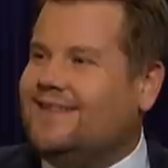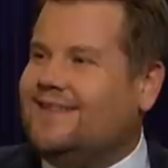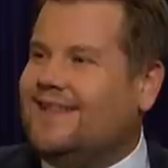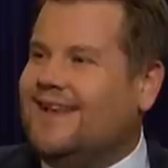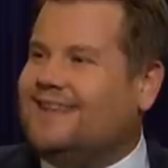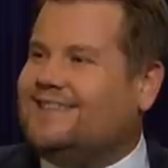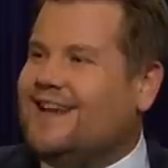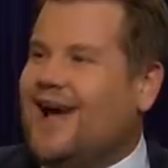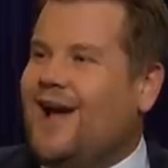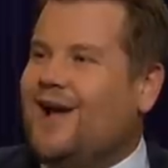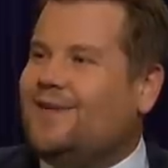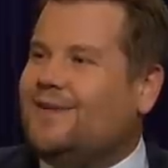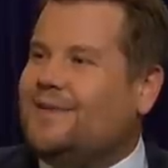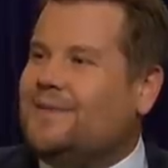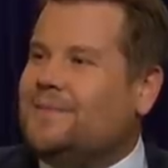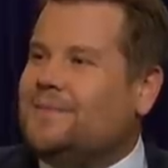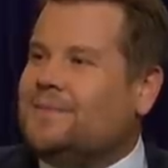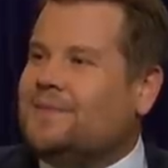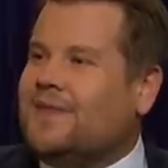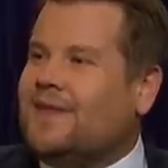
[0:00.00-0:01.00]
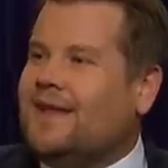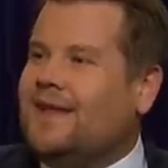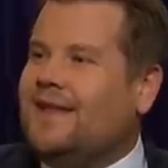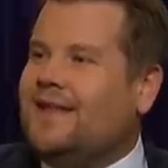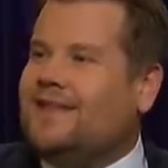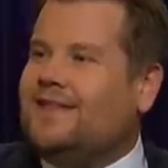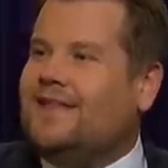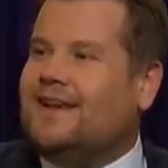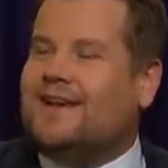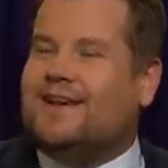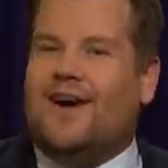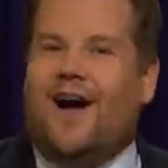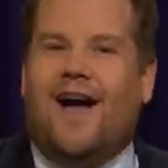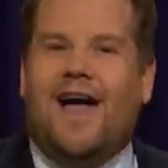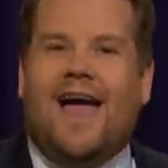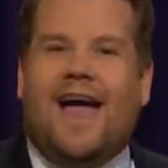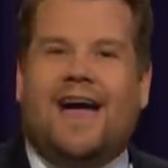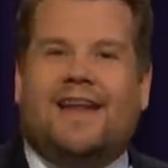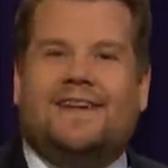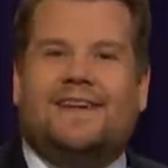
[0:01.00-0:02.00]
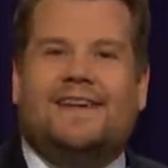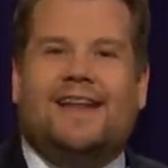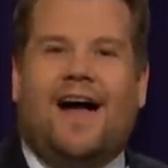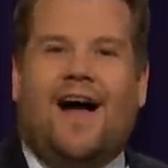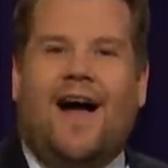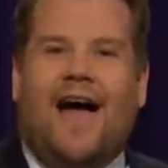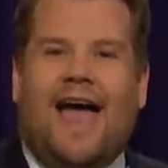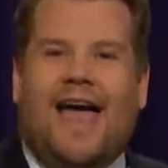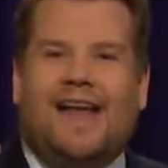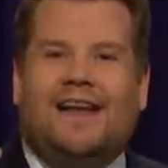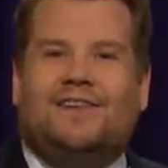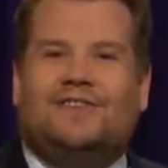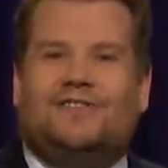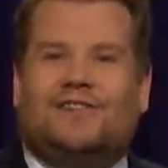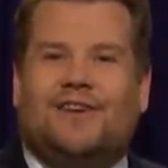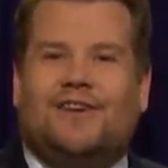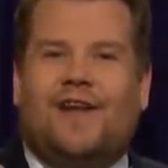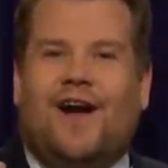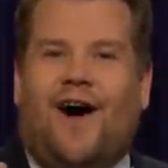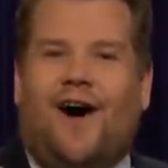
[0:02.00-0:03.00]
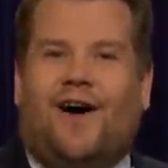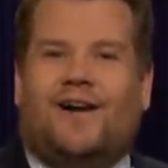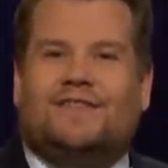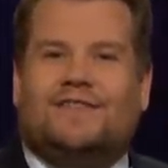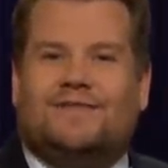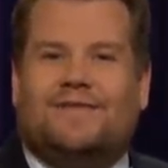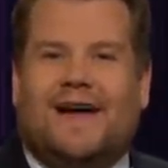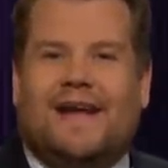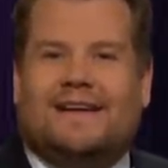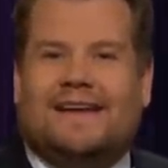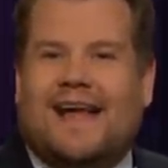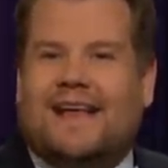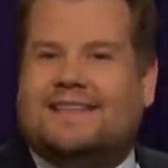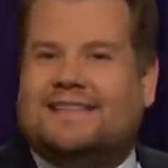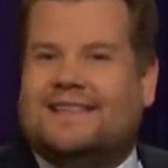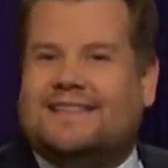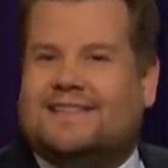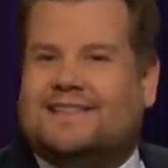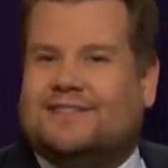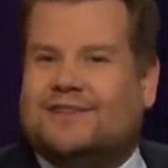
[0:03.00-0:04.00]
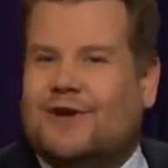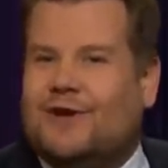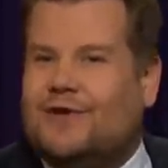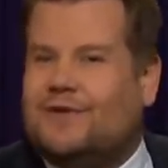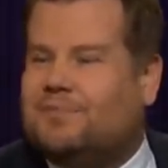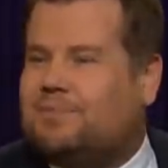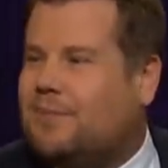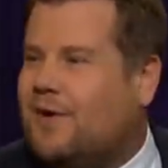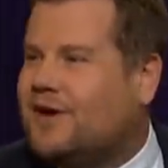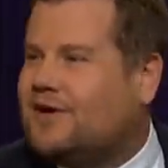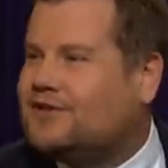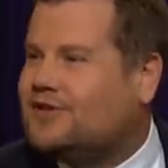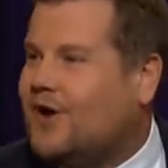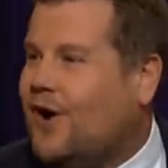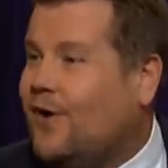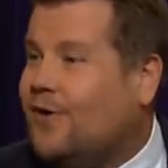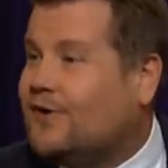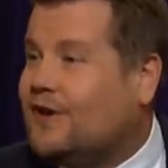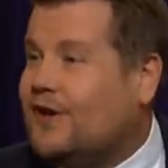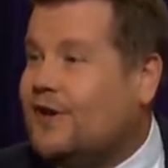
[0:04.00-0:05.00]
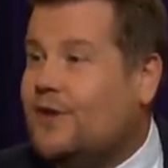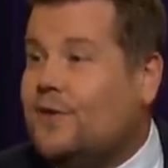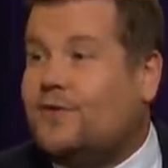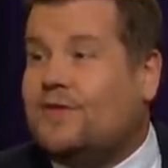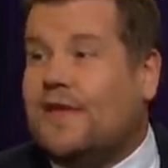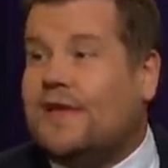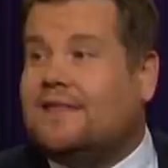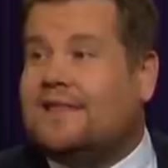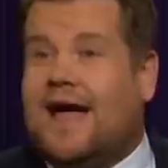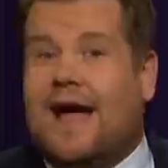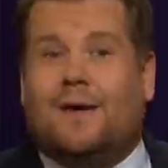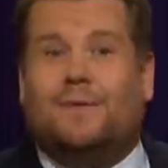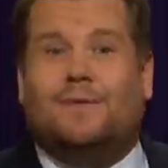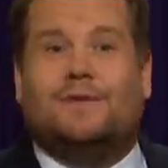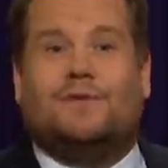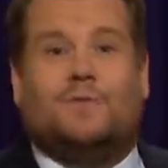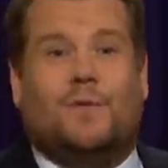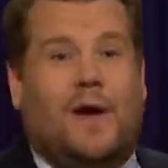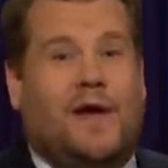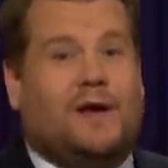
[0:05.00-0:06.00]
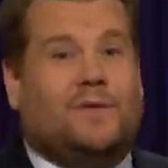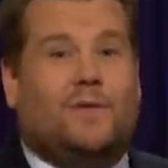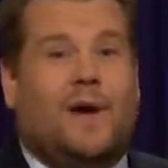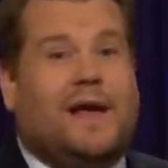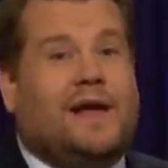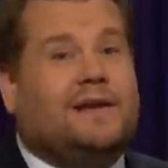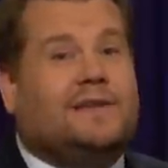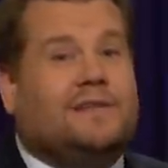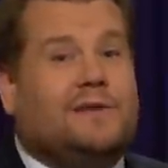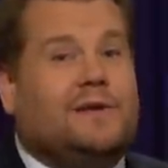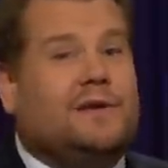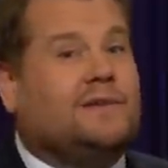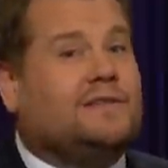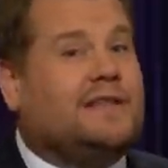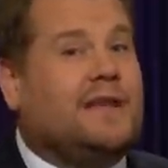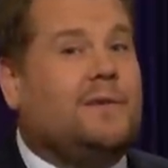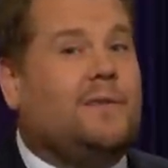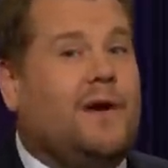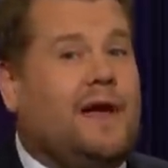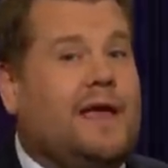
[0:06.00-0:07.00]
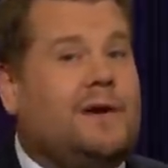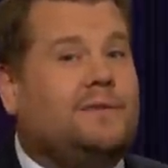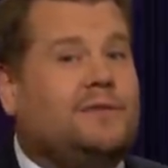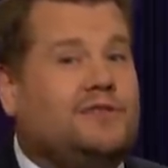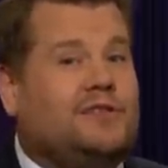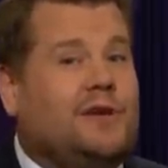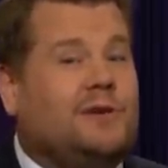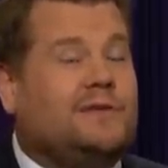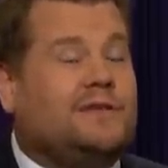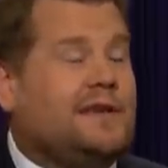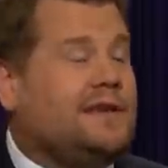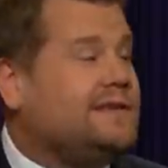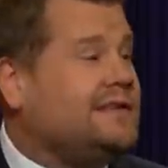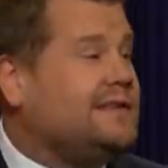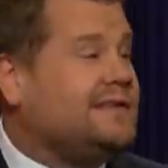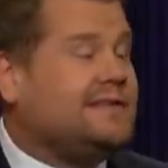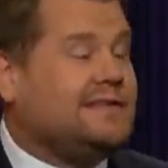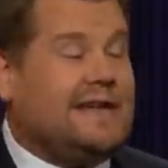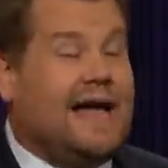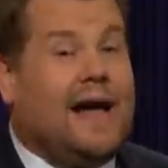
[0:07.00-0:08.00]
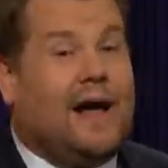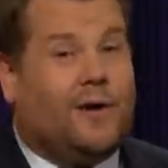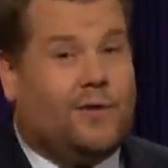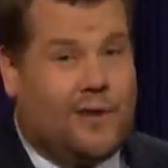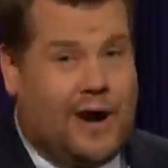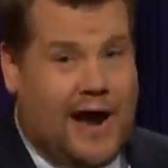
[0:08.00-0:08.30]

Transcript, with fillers: They don't. The guy had an ancient artifact as his toothbrush holder. You think that was weird? Wait until you see what he was using as his towel